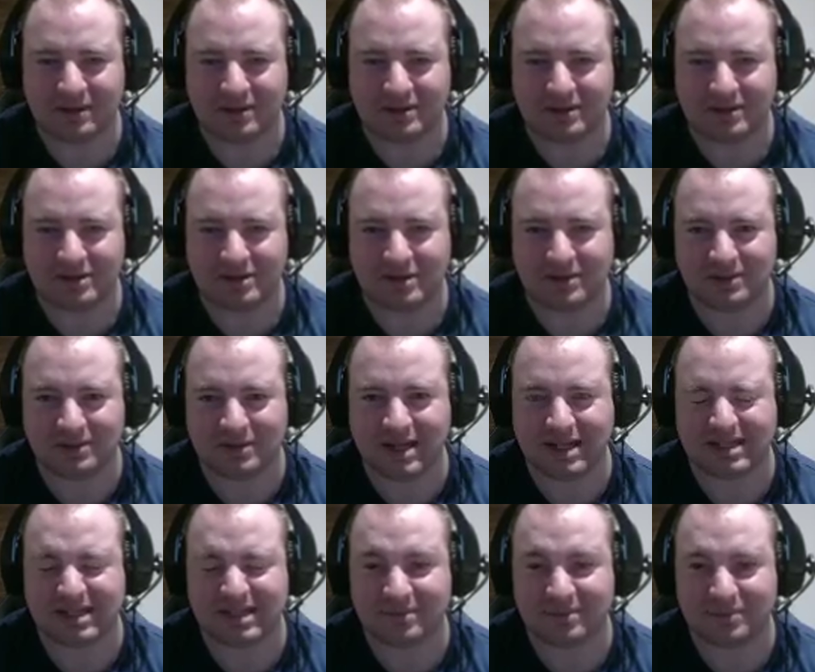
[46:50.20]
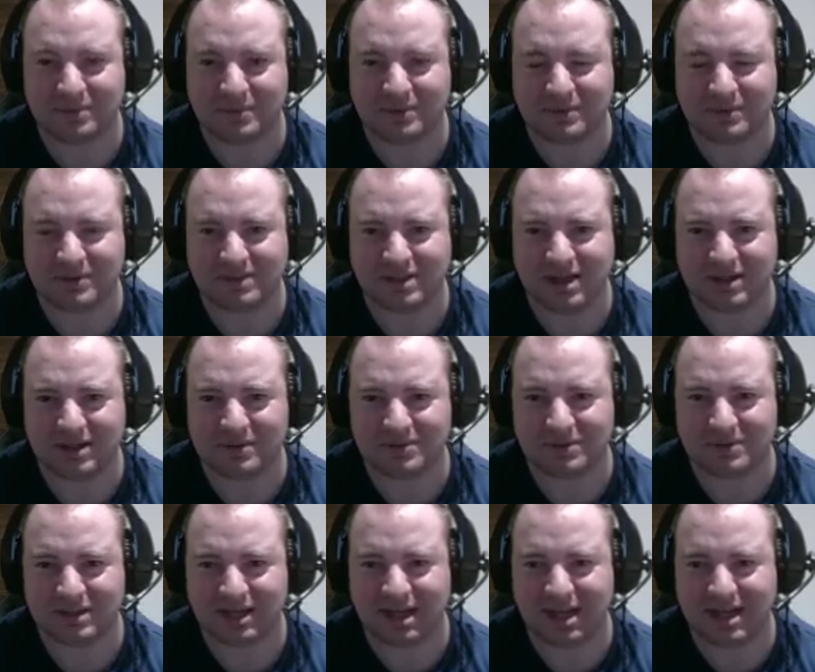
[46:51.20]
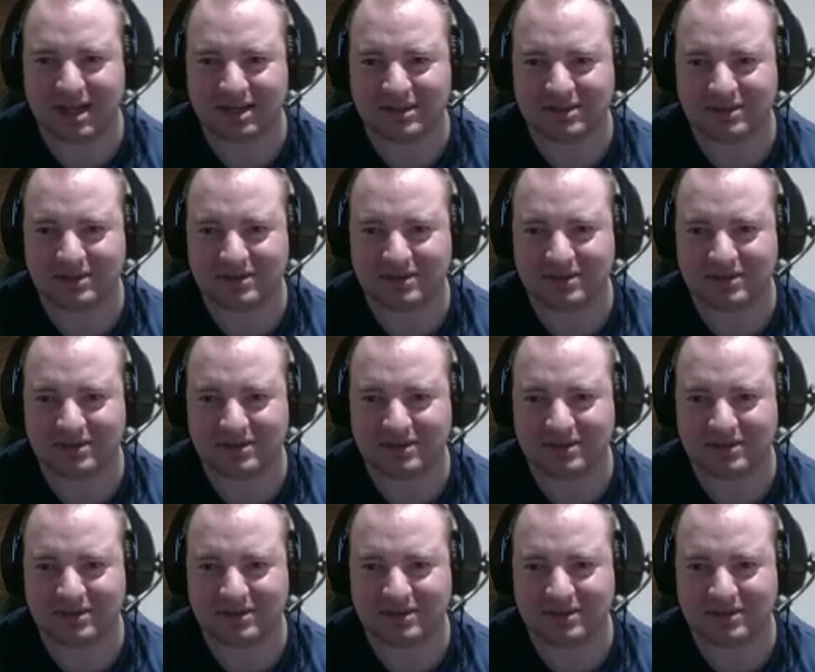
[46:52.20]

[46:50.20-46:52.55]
So that's an important cycle to catch.